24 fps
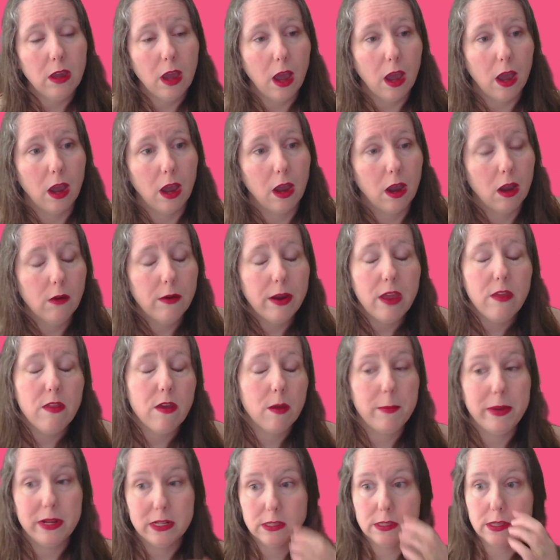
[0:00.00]
Yeah, okay,
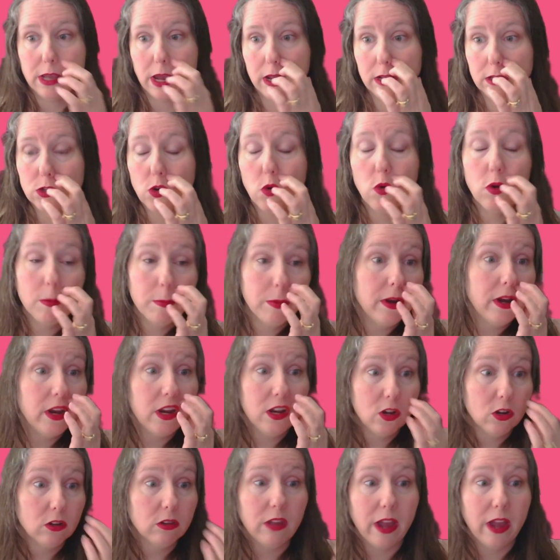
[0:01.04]
that makes sense. Or put it
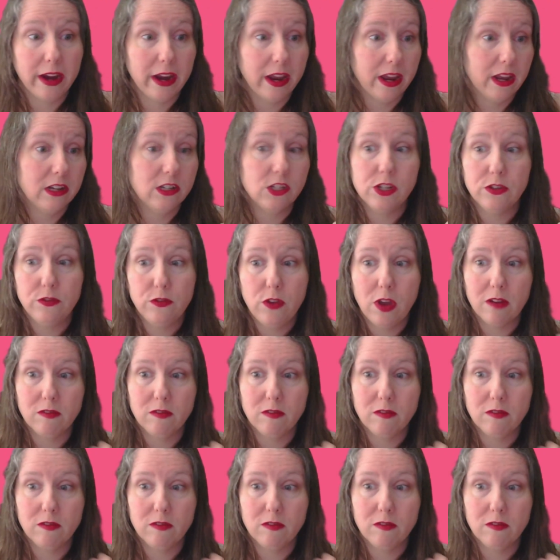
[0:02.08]
in your luggage if you have